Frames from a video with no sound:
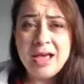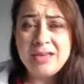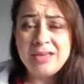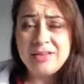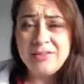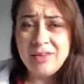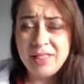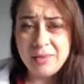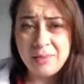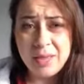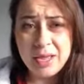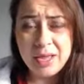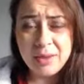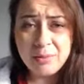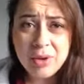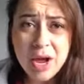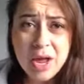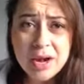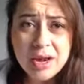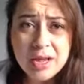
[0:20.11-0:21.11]
developing a
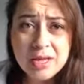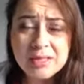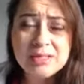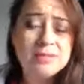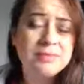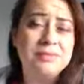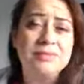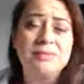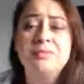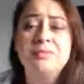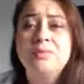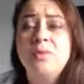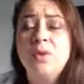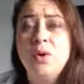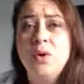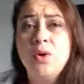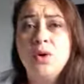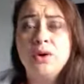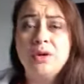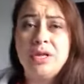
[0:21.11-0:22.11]
product,
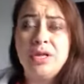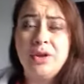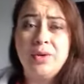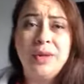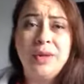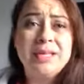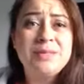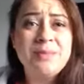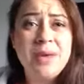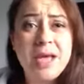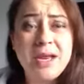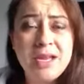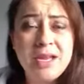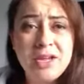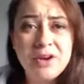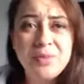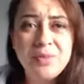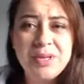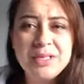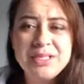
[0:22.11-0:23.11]
or expanding
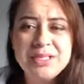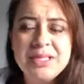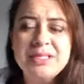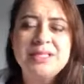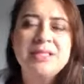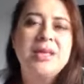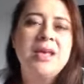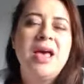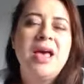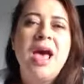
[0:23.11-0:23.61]
your business.